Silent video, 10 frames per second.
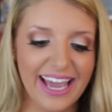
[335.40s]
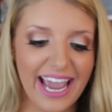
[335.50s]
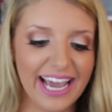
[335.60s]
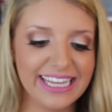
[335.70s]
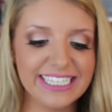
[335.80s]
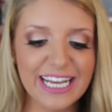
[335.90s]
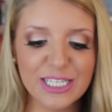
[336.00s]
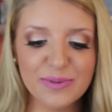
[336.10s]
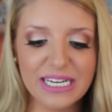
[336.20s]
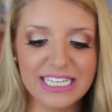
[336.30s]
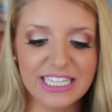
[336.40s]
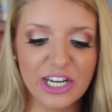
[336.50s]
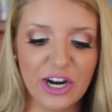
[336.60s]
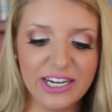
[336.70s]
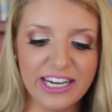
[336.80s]
And this next one is the
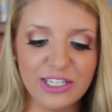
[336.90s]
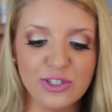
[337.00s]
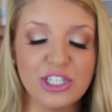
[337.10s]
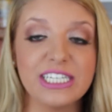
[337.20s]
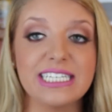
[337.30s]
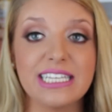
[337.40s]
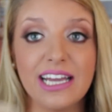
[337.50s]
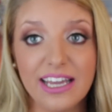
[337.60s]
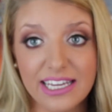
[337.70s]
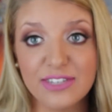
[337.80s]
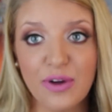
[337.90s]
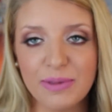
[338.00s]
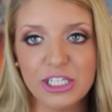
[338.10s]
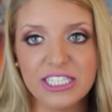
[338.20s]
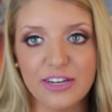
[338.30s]
Garnier Nutrisse. It's
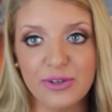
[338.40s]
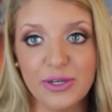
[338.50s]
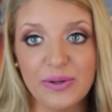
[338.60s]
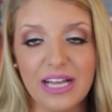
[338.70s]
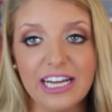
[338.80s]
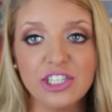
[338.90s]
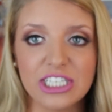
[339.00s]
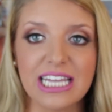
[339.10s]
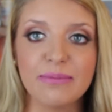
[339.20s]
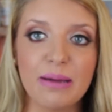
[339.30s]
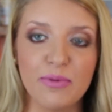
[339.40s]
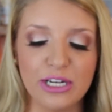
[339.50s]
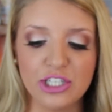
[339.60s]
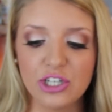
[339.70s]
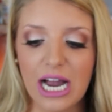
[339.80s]
from their Skin Renewal line, just like my
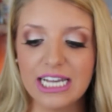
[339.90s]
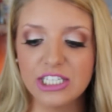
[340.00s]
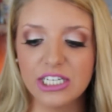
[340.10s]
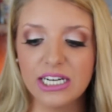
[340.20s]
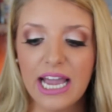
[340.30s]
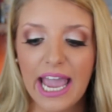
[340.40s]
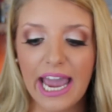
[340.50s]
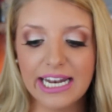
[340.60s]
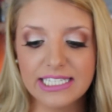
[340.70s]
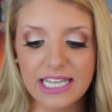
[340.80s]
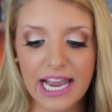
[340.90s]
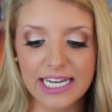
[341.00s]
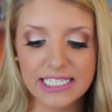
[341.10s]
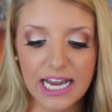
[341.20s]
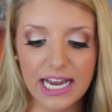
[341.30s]
moisturizer. And it's the
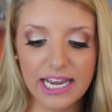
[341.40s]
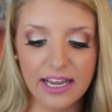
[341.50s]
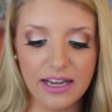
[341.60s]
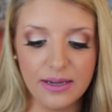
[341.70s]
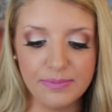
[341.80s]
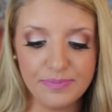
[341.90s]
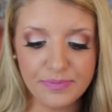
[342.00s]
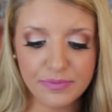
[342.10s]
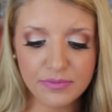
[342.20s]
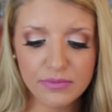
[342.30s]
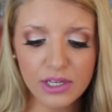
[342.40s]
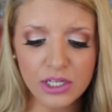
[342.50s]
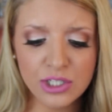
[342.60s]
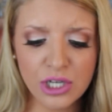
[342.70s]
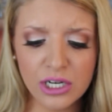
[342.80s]

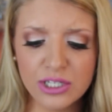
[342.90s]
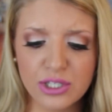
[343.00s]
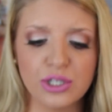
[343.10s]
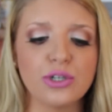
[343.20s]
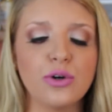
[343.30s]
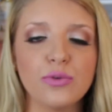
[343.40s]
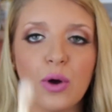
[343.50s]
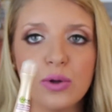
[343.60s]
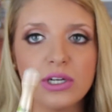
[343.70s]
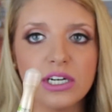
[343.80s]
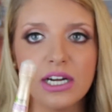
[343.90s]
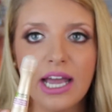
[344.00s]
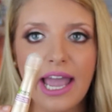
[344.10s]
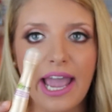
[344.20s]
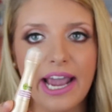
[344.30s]
anti-dark circle roller.
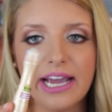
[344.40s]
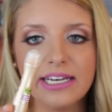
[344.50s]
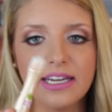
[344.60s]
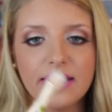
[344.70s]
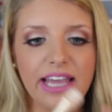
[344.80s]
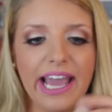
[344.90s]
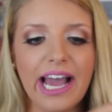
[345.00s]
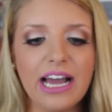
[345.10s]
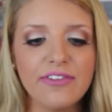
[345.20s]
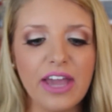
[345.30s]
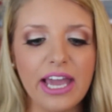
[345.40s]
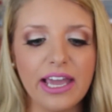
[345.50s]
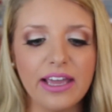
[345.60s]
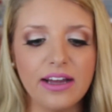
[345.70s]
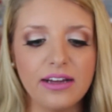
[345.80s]
And they have
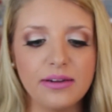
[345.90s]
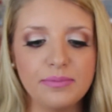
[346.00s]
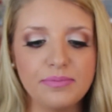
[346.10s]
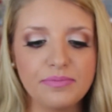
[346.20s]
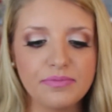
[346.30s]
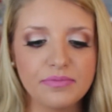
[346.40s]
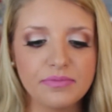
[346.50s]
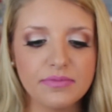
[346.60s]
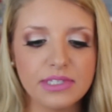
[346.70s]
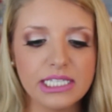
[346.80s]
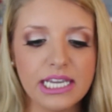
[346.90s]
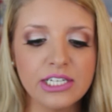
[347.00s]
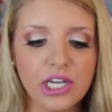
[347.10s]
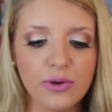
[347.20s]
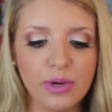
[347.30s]
a
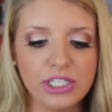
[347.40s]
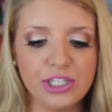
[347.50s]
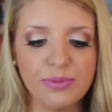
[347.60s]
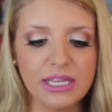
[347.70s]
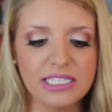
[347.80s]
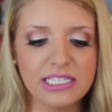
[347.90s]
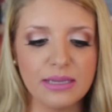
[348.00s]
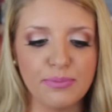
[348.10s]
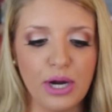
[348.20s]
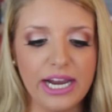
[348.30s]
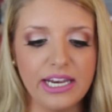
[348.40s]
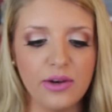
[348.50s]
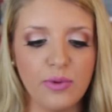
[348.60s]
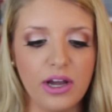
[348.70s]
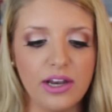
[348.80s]
skin tone one too, but this is the
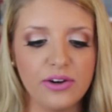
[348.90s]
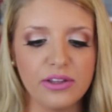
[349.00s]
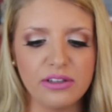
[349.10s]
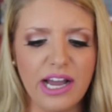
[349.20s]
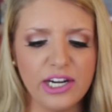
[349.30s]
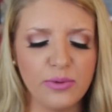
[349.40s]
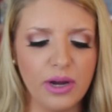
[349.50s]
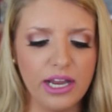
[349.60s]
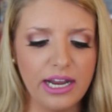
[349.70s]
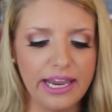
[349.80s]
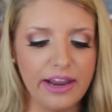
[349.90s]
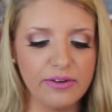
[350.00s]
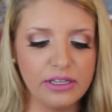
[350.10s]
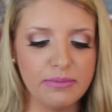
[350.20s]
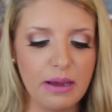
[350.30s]
brightening one or the lighter one. I
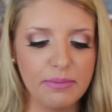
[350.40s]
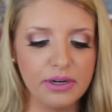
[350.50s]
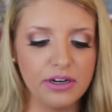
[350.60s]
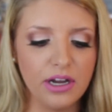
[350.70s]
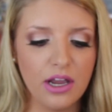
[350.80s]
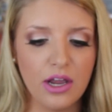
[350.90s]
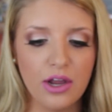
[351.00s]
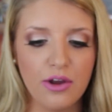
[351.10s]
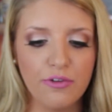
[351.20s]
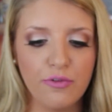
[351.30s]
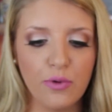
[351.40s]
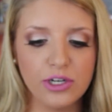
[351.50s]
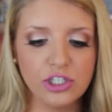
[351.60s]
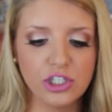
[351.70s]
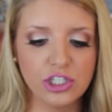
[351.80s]
can't really remember
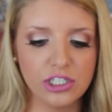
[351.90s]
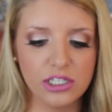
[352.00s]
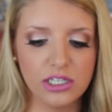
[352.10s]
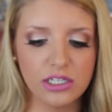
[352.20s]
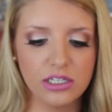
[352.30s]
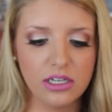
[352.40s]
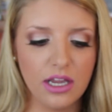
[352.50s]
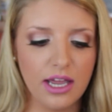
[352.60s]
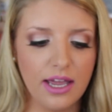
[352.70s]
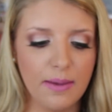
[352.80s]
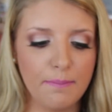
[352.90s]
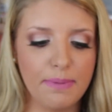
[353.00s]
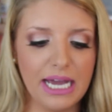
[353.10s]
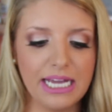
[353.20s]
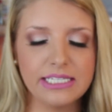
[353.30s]
for sure.
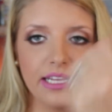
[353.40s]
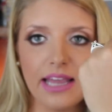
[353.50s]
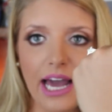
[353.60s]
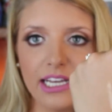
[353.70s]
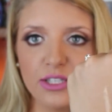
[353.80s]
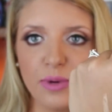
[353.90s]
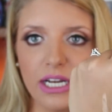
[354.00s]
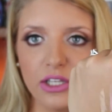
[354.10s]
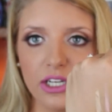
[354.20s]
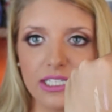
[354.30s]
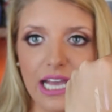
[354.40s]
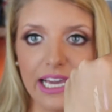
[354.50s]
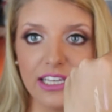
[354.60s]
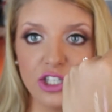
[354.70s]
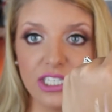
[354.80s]
But that is what it looks
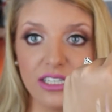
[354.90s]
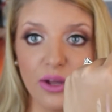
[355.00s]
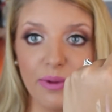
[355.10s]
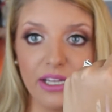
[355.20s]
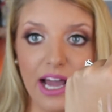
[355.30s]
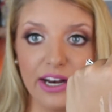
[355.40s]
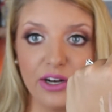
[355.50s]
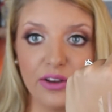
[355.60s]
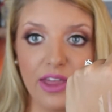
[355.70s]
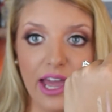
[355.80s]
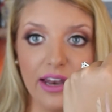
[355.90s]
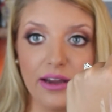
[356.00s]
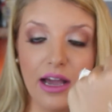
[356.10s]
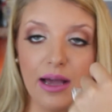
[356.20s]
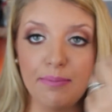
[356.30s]
like. It's just a little bit lighter
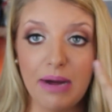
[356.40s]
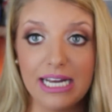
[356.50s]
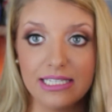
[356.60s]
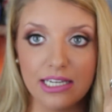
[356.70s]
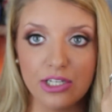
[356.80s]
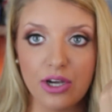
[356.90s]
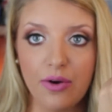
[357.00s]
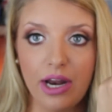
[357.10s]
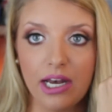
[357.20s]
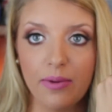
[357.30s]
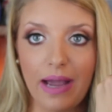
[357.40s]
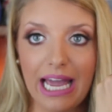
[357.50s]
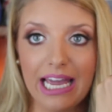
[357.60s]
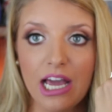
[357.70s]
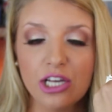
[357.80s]
than my skin tone
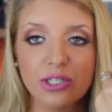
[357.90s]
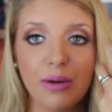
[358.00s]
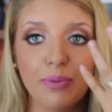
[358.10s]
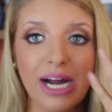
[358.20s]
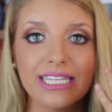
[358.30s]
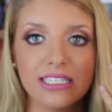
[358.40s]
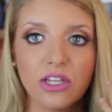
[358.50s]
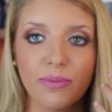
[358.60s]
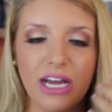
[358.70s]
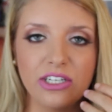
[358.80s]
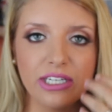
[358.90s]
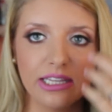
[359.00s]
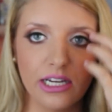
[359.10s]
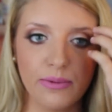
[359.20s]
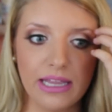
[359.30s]
anyway. So it brightens a little bit
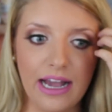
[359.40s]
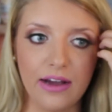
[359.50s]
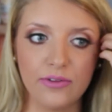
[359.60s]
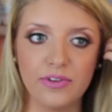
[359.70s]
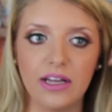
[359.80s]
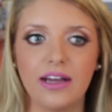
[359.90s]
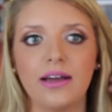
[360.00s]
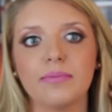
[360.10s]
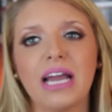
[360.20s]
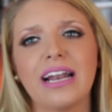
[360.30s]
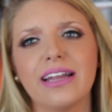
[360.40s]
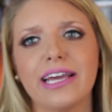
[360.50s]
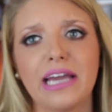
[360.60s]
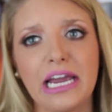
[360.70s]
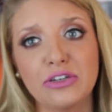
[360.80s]
underneath there with kind of
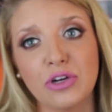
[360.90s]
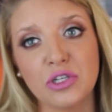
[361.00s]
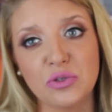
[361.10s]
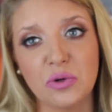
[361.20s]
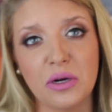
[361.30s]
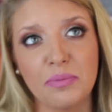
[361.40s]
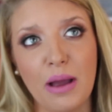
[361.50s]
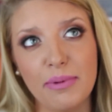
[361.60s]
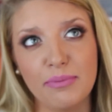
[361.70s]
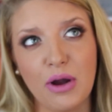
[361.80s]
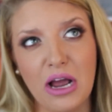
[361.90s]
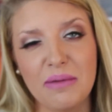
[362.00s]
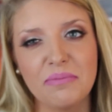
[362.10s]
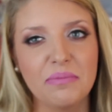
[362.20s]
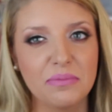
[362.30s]
like a drugstore prep and prime